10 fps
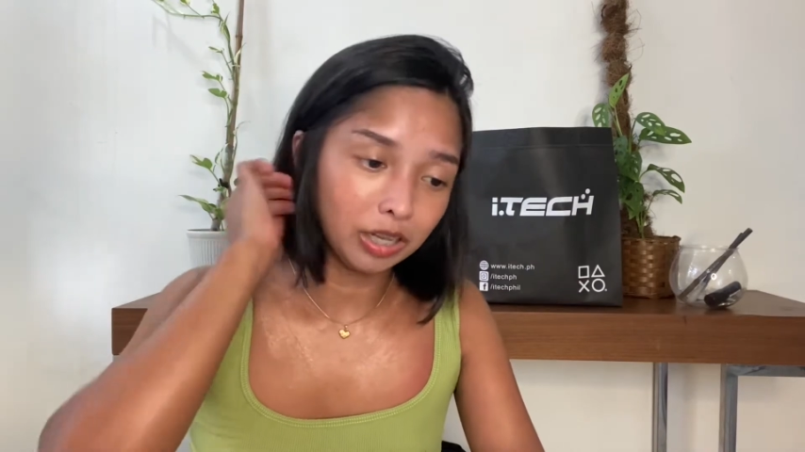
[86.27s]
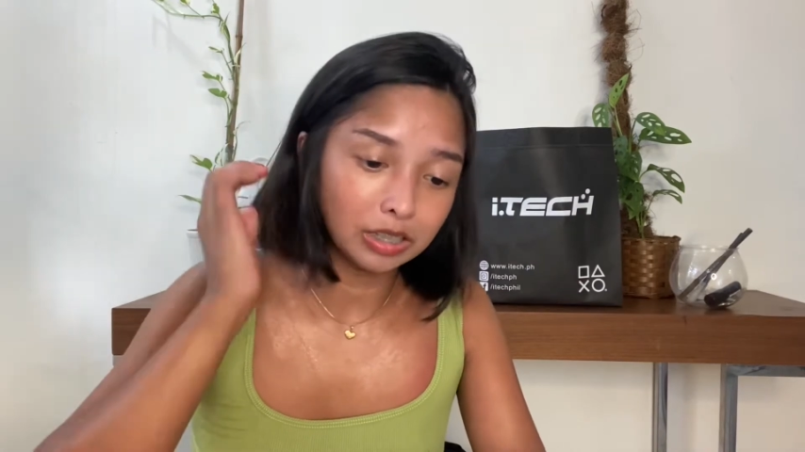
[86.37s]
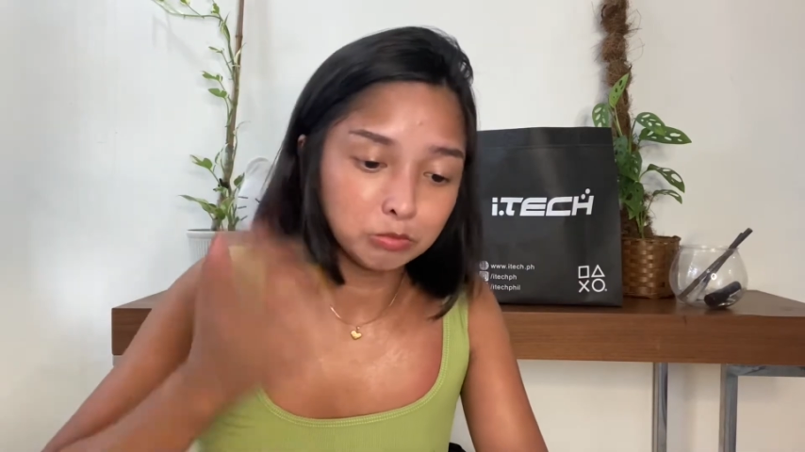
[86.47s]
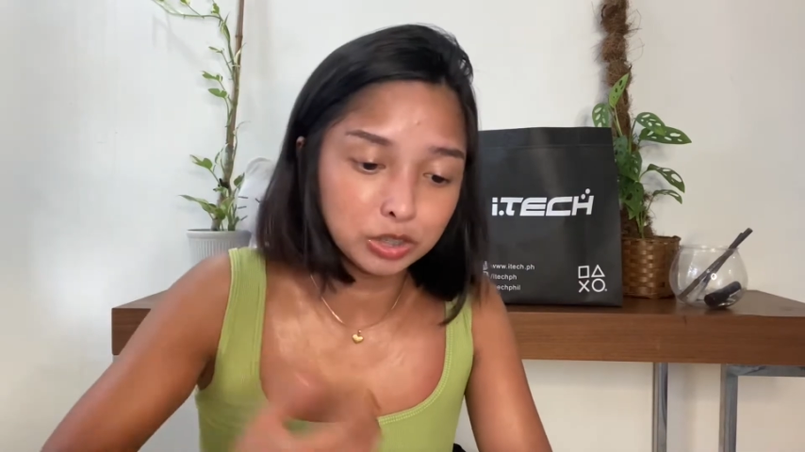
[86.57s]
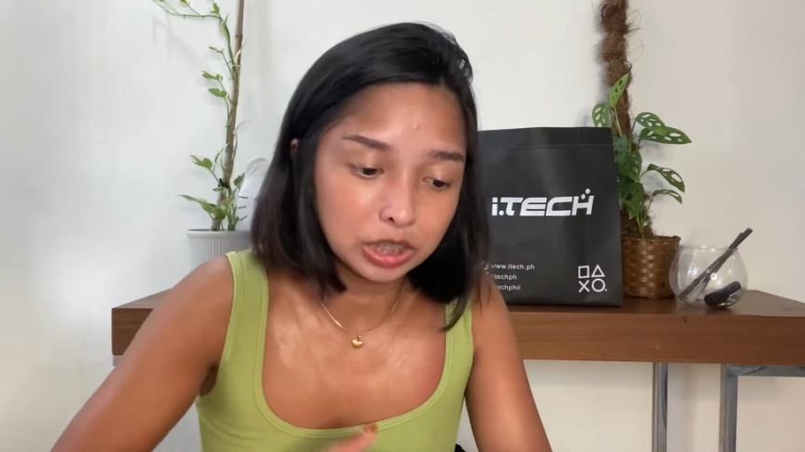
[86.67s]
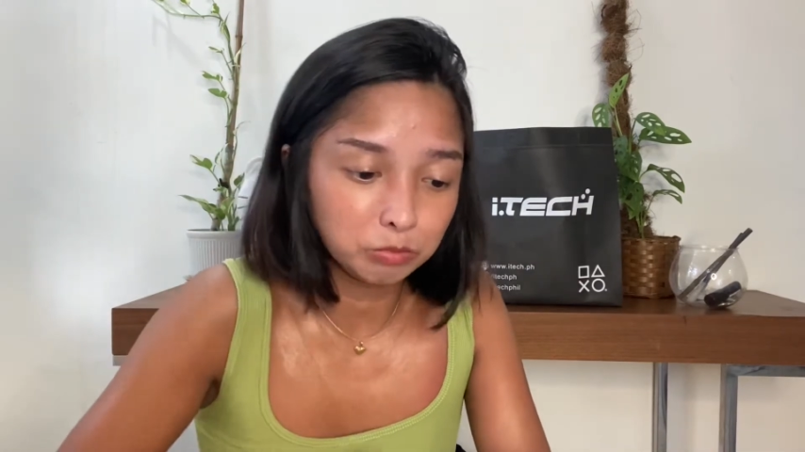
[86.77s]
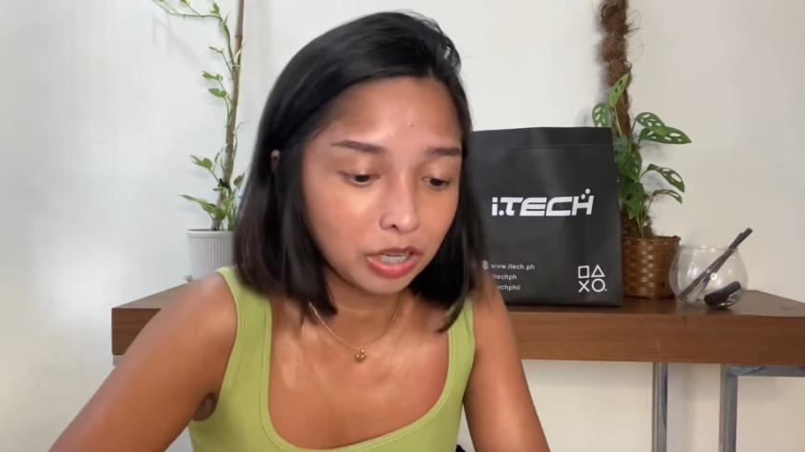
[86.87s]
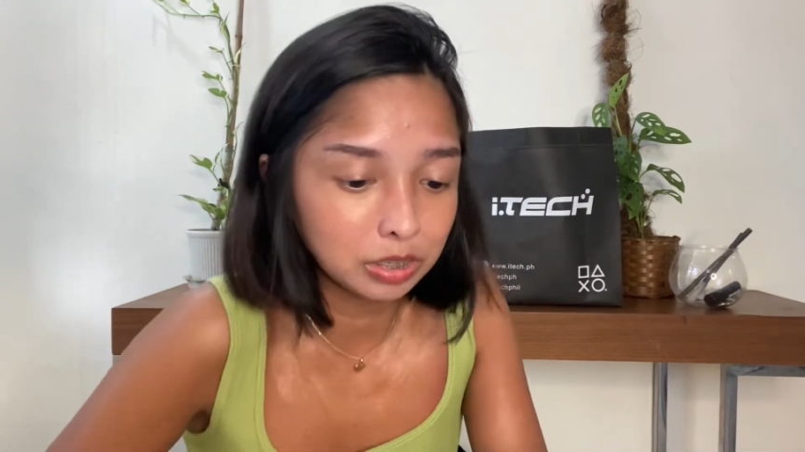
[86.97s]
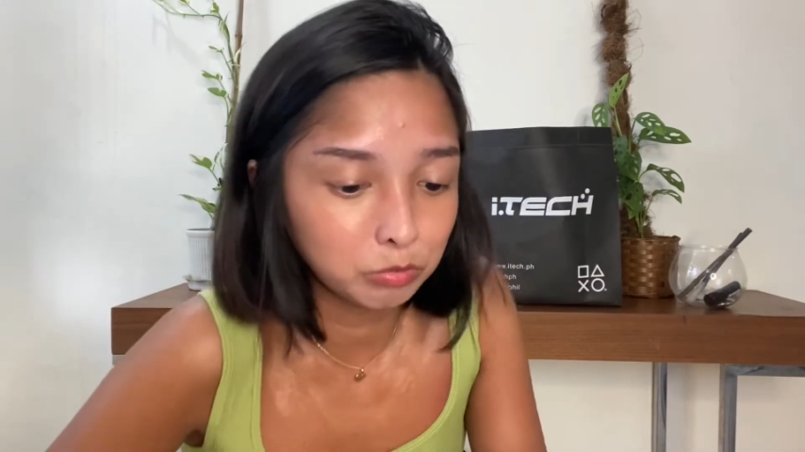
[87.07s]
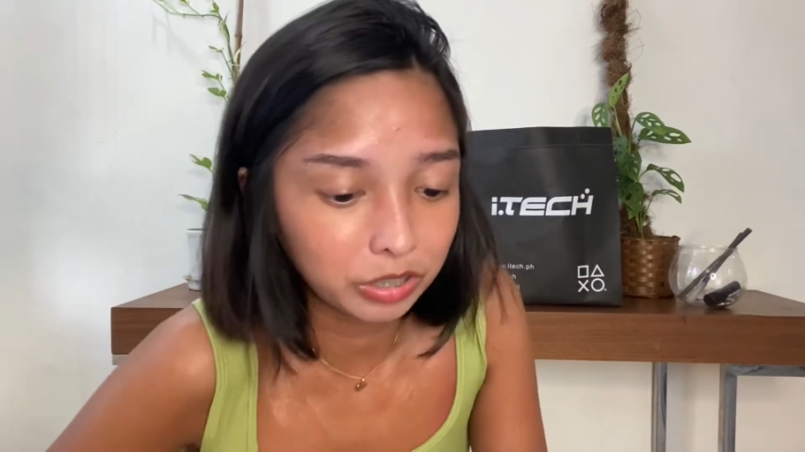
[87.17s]
as much as
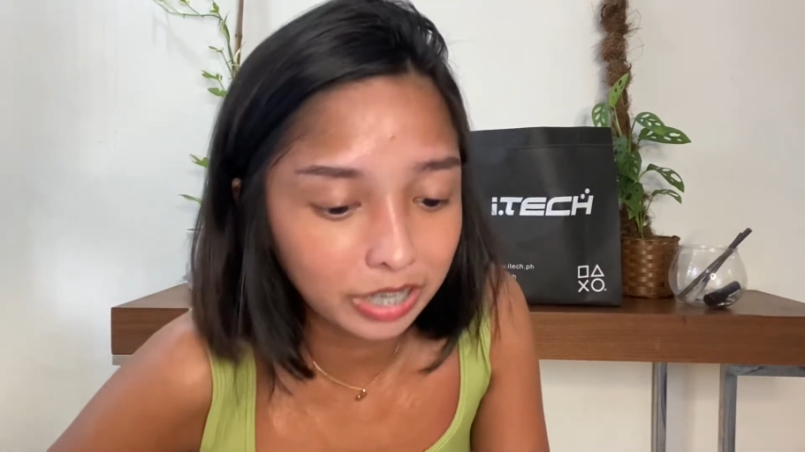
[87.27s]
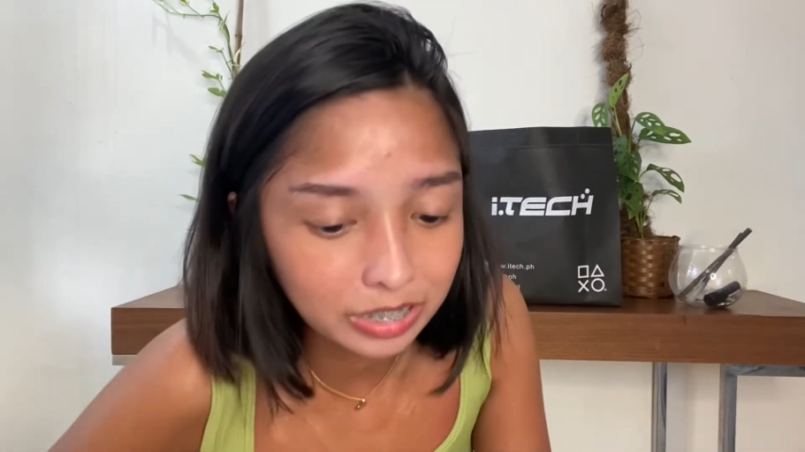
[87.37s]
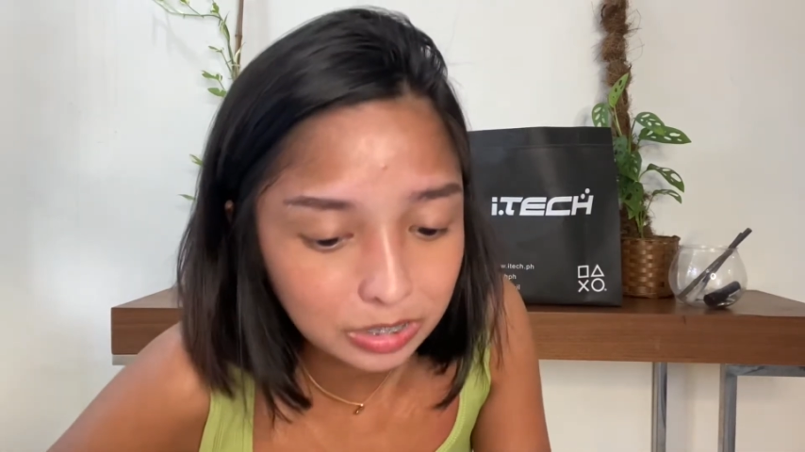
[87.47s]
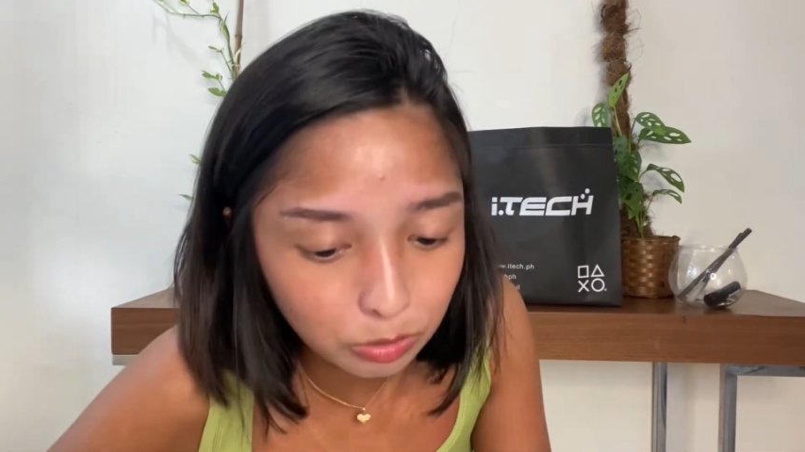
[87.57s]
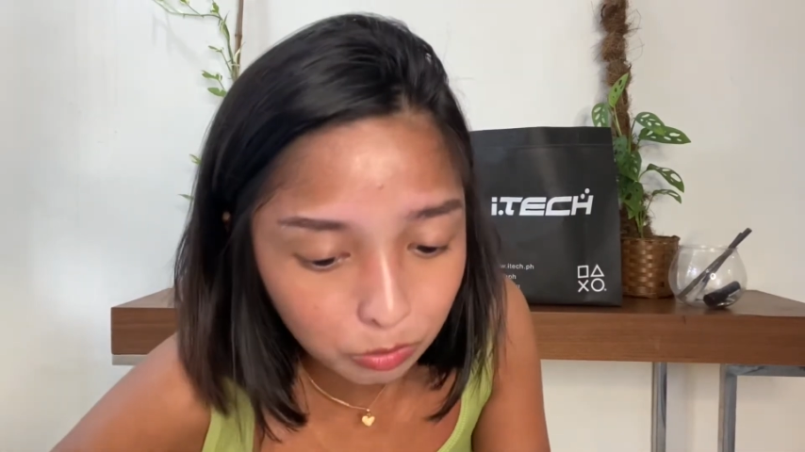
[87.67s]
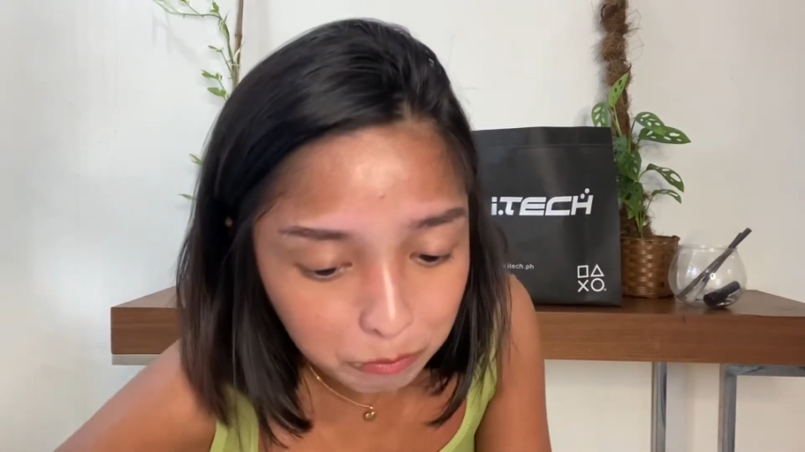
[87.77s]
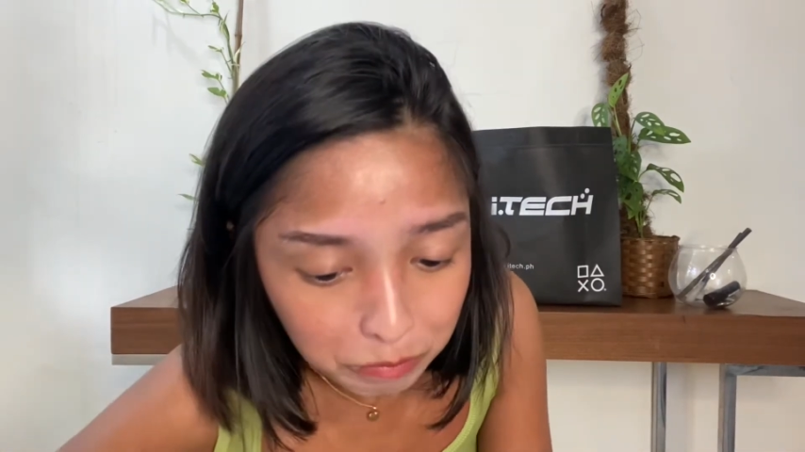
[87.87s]
possible, right? So